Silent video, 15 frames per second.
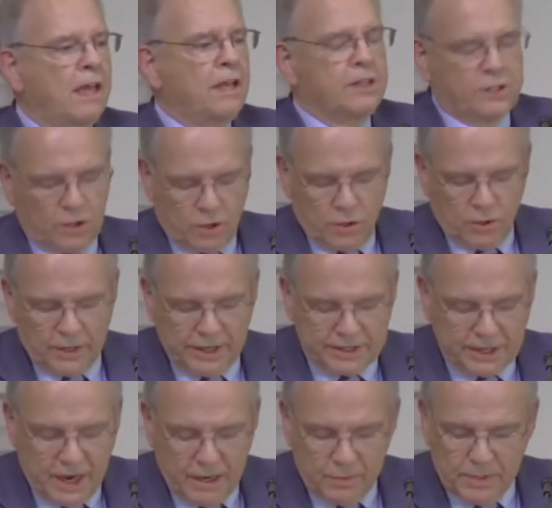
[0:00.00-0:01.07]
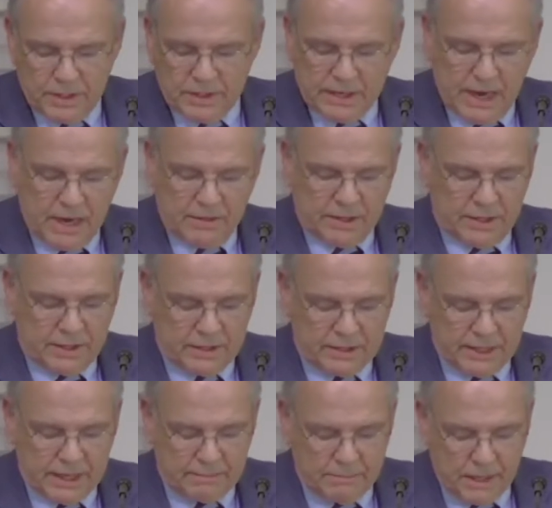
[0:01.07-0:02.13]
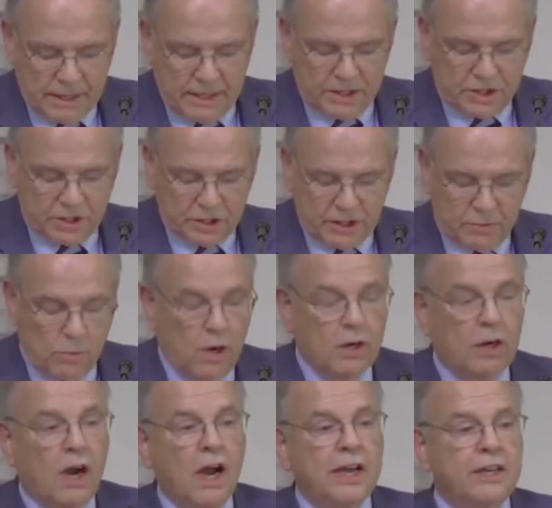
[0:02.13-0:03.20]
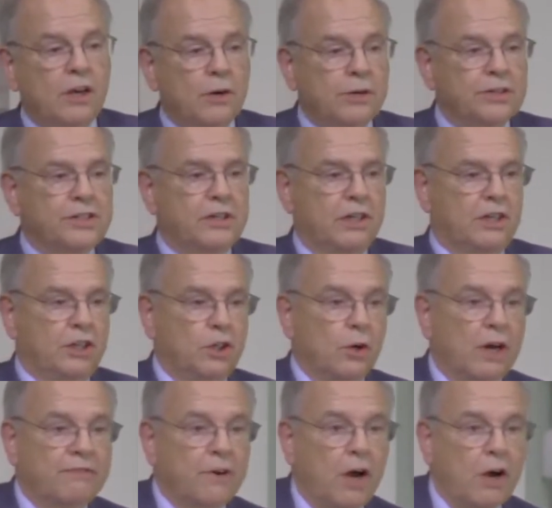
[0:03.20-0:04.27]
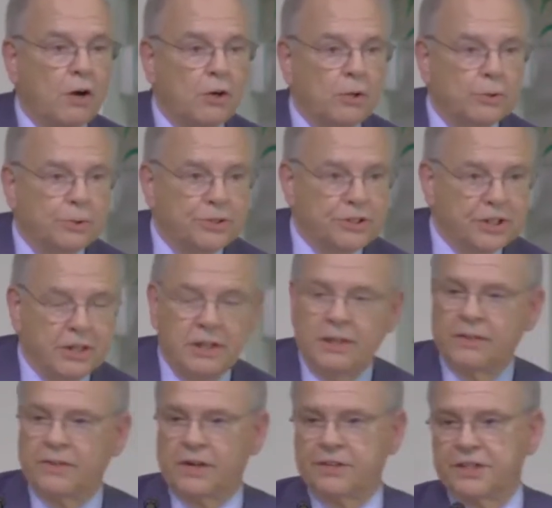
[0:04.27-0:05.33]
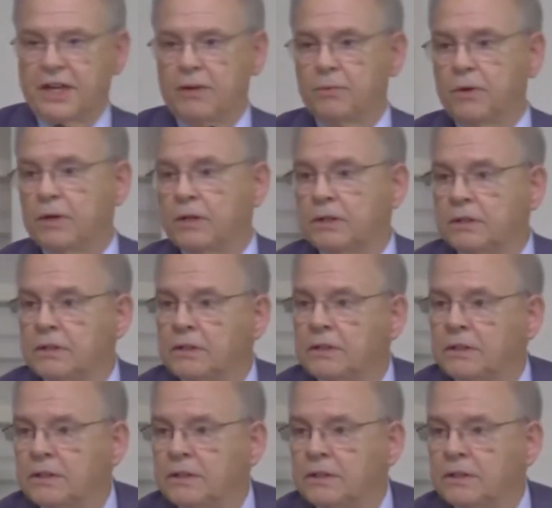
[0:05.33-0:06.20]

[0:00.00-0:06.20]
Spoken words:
So as I went down into that muddy, chilly water, I noticed UFOs. There's that word.